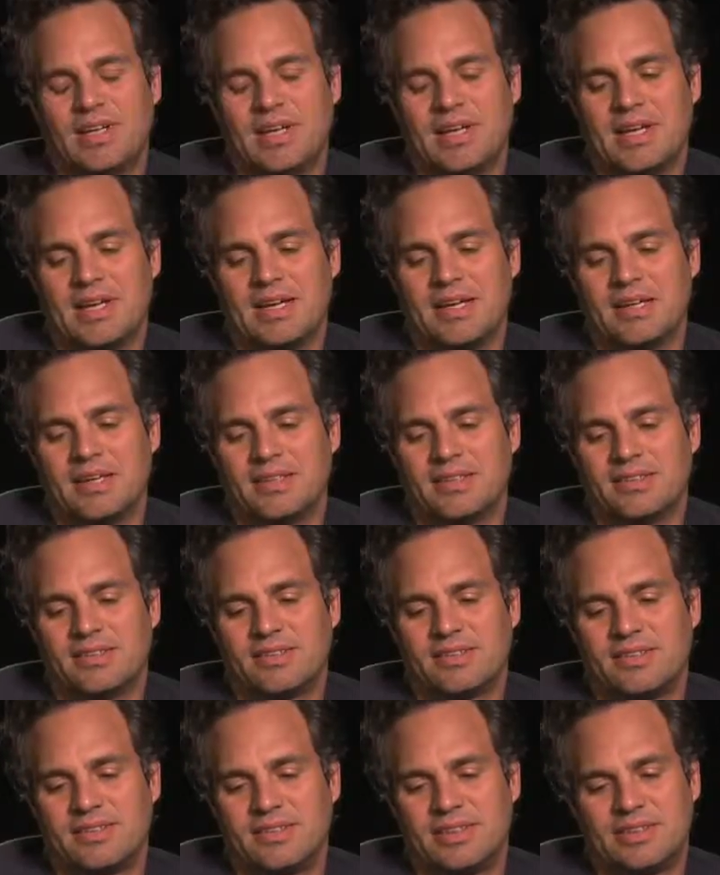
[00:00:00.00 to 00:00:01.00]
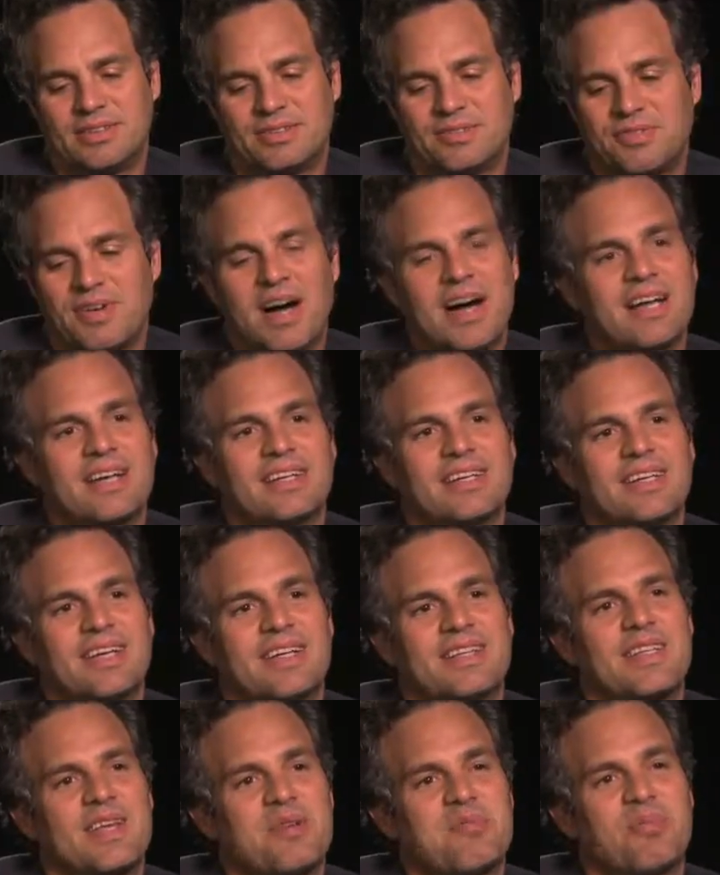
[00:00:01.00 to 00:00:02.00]
and he's finally
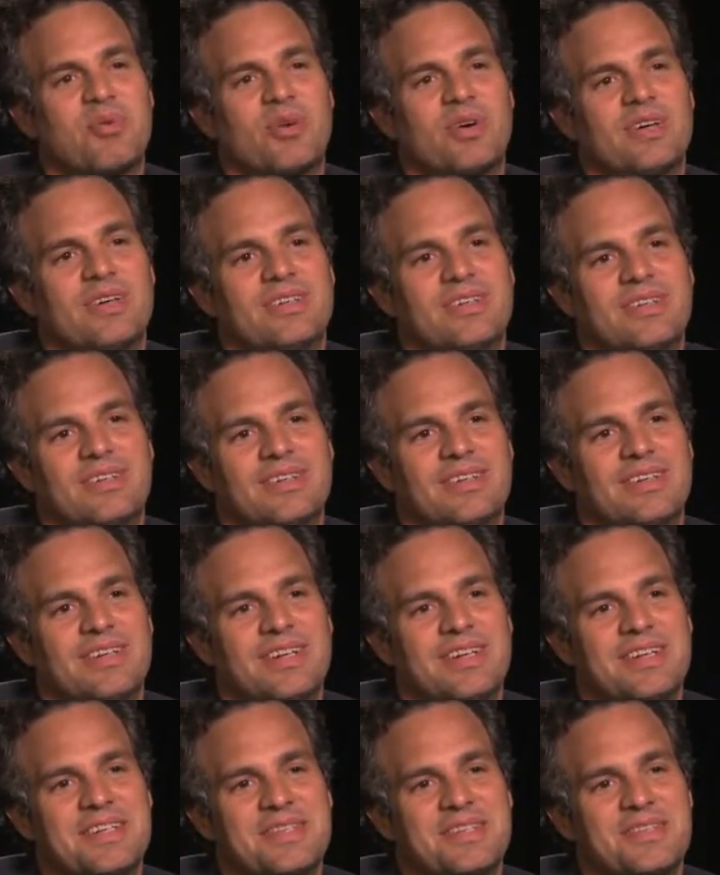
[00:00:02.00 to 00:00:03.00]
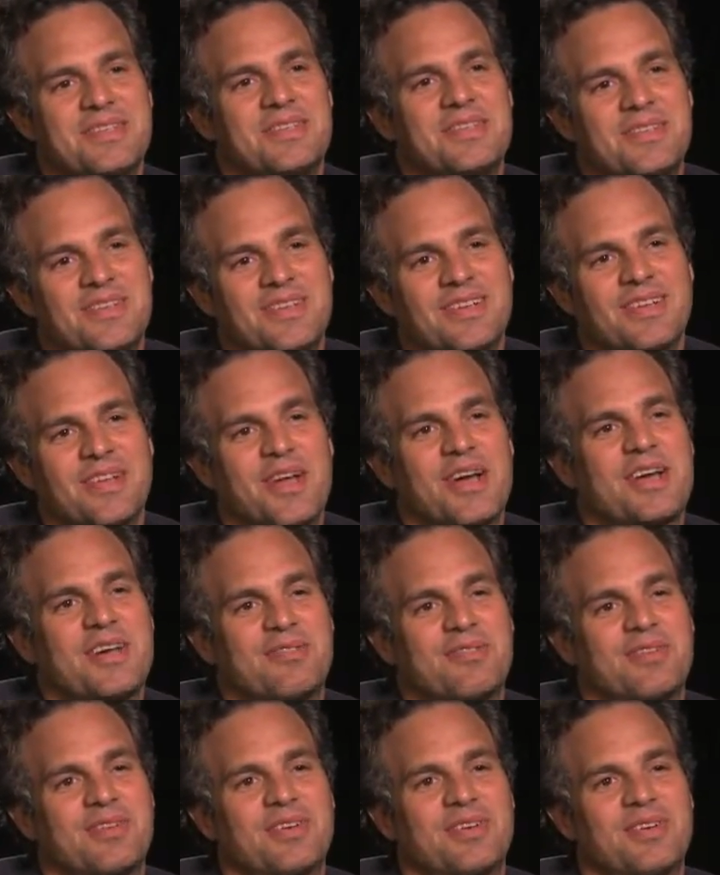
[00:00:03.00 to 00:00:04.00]
at that point in, in his
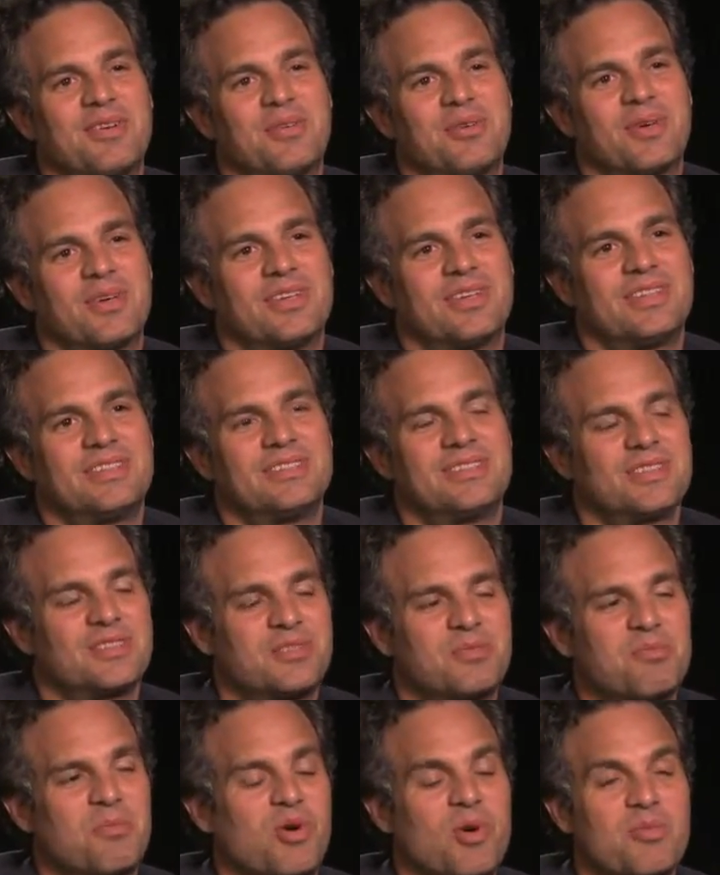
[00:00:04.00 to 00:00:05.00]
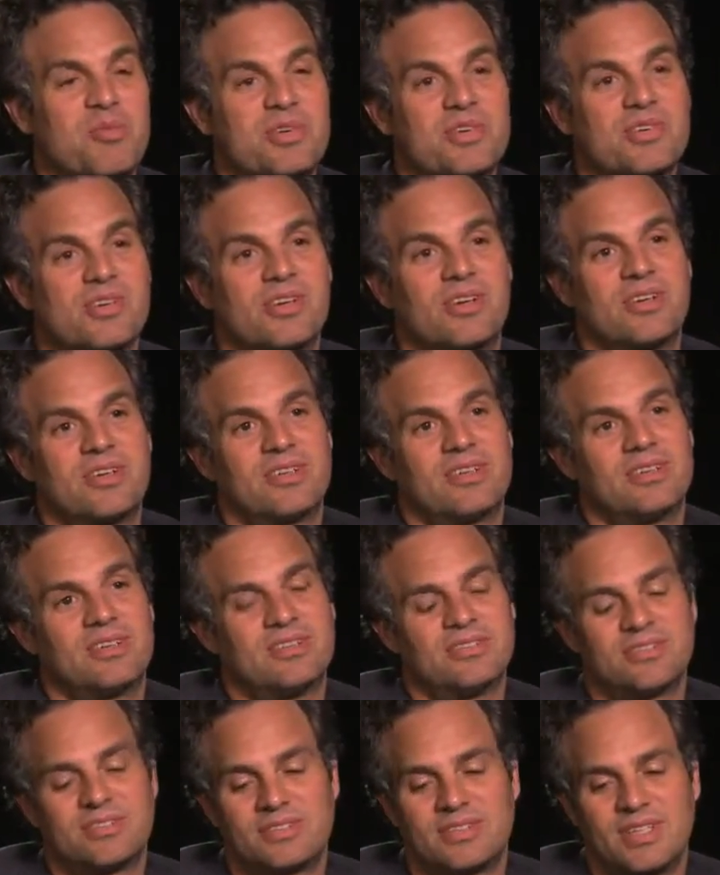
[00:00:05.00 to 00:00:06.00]
life uh, where he's just more mature and
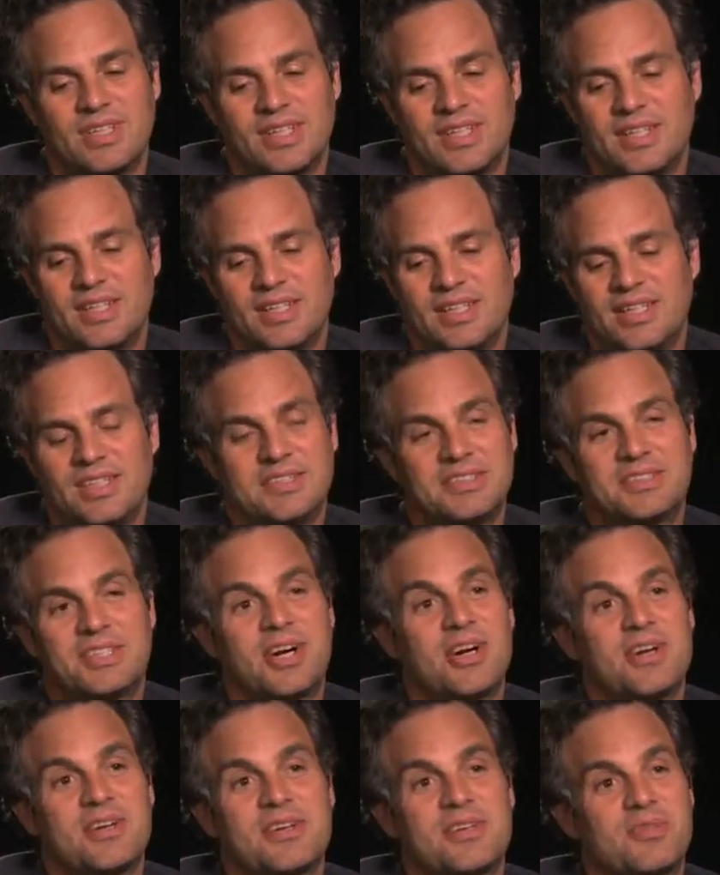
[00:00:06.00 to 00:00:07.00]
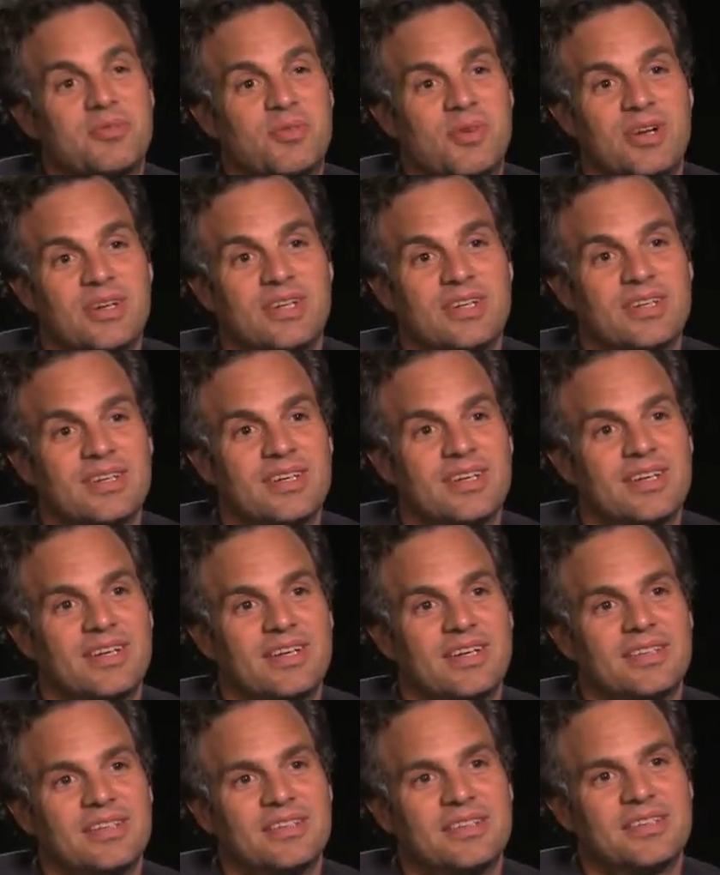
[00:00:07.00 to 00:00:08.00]
he's he's tired of running
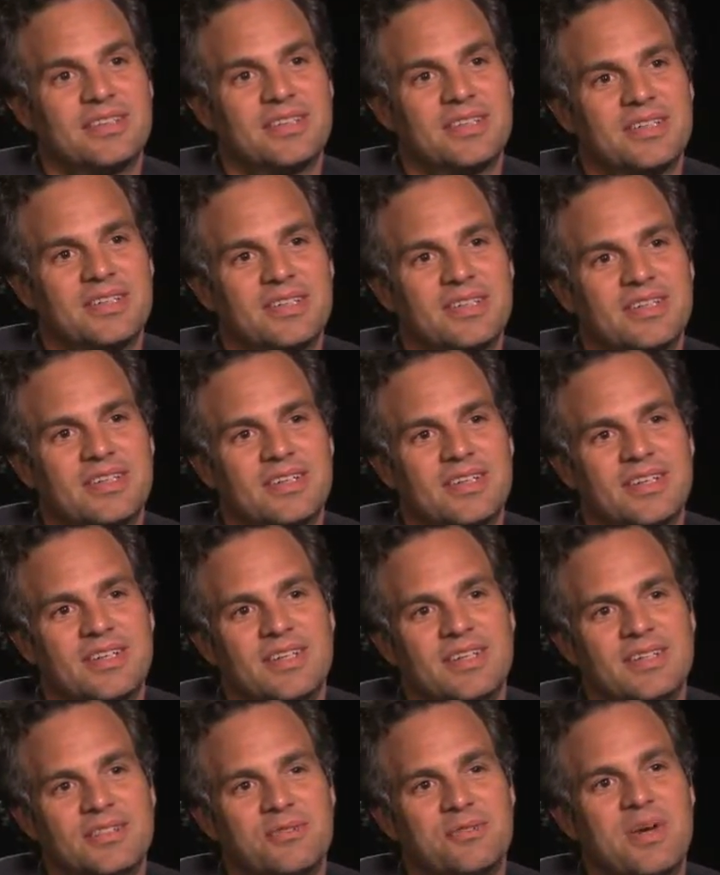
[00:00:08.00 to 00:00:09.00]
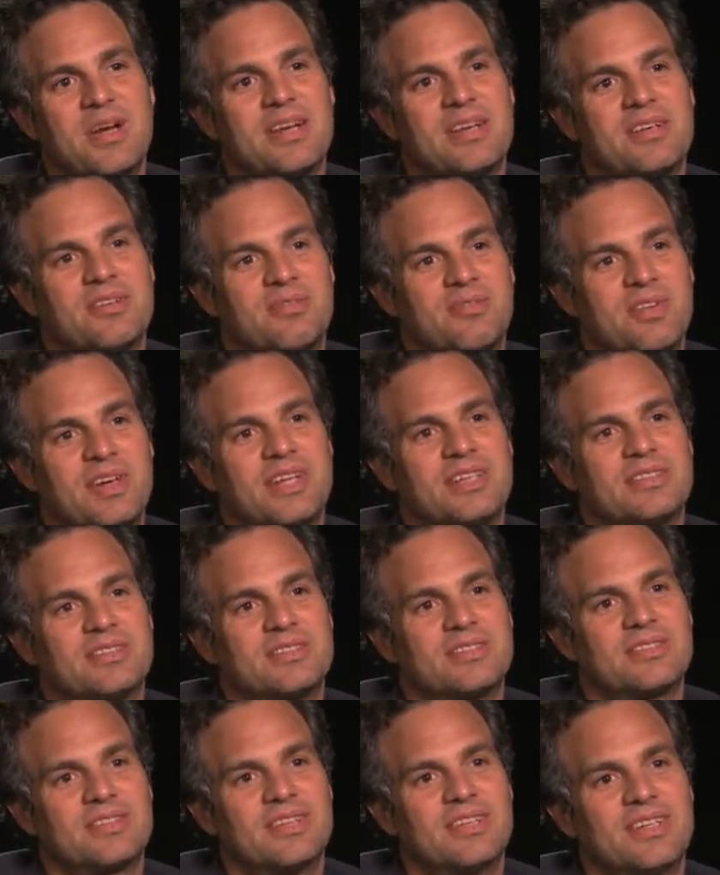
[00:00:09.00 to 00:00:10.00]
and uh, he's ready to
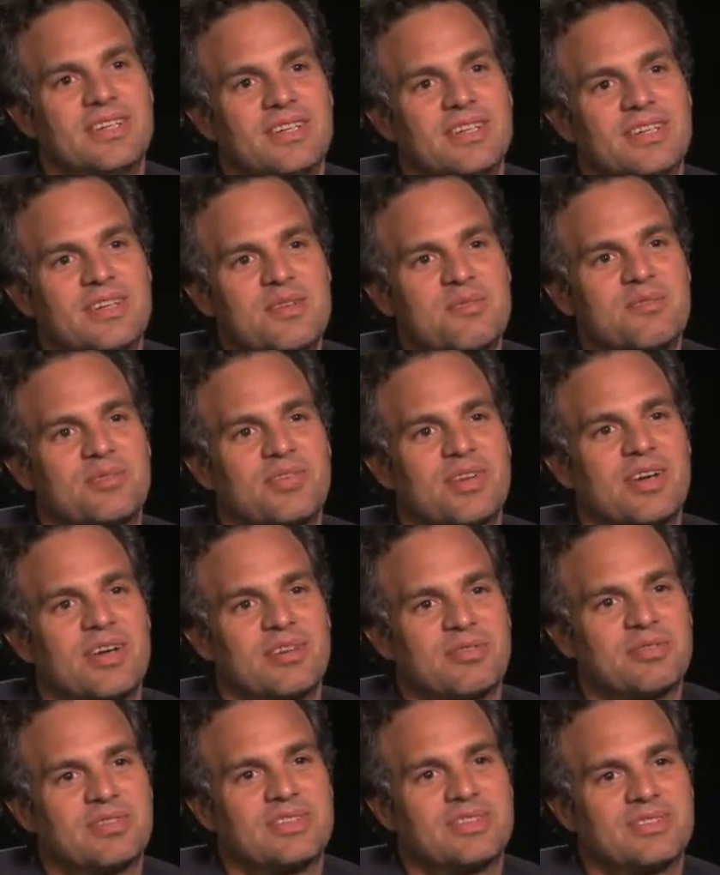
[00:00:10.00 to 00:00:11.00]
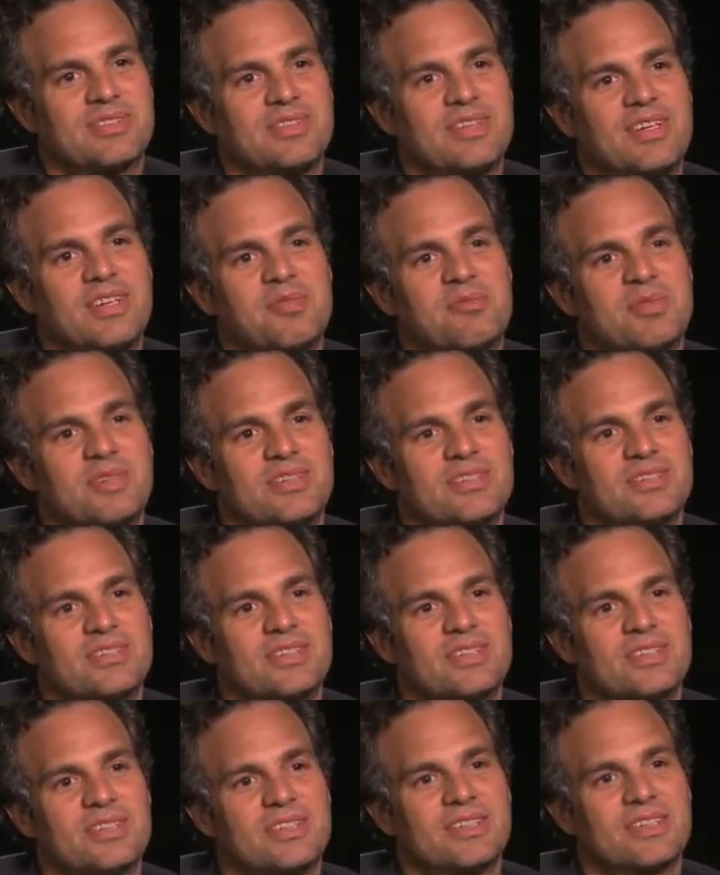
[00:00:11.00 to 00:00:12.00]
face himself and his demons,
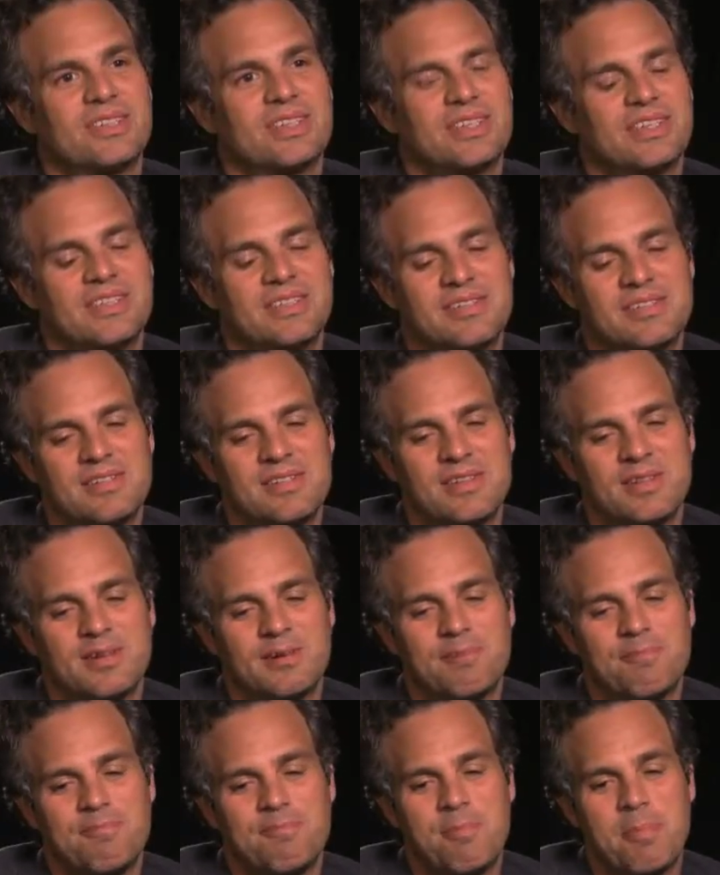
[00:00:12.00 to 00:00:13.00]
you know, and. Um,